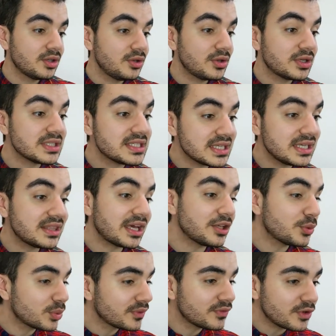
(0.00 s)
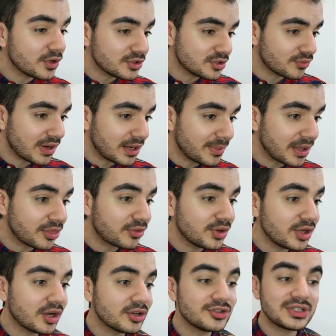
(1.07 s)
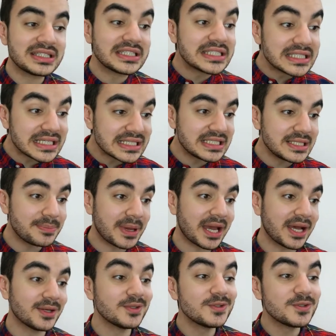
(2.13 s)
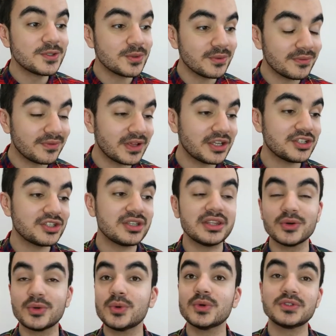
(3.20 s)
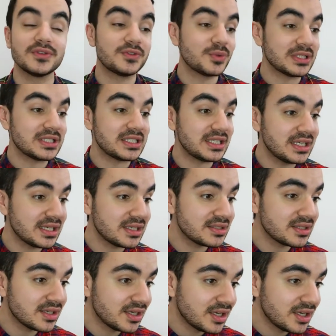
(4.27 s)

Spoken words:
you can see that you would have lost around about £360 to inflation in the course of 20 years.